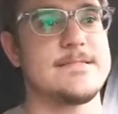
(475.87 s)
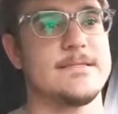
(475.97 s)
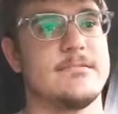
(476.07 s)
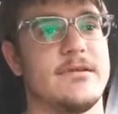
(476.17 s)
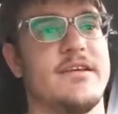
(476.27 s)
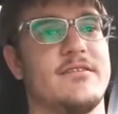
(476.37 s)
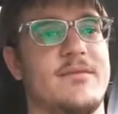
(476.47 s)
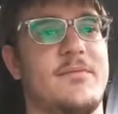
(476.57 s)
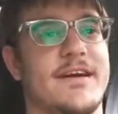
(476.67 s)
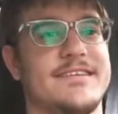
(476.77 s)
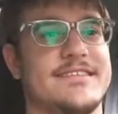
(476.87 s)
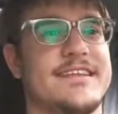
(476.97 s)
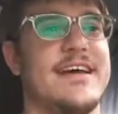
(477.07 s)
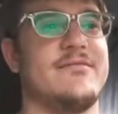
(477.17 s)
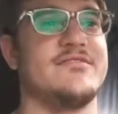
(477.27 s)
Well, the only places
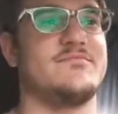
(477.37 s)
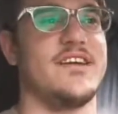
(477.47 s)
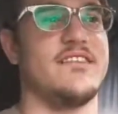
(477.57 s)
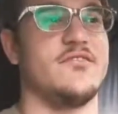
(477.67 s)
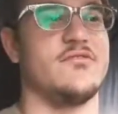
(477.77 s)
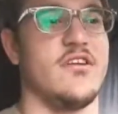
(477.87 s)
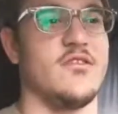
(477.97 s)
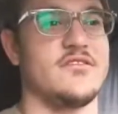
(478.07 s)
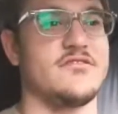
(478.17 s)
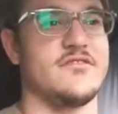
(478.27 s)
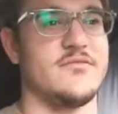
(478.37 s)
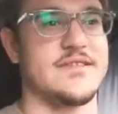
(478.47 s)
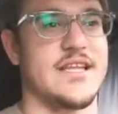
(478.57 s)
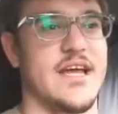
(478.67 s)
I was planning on going to was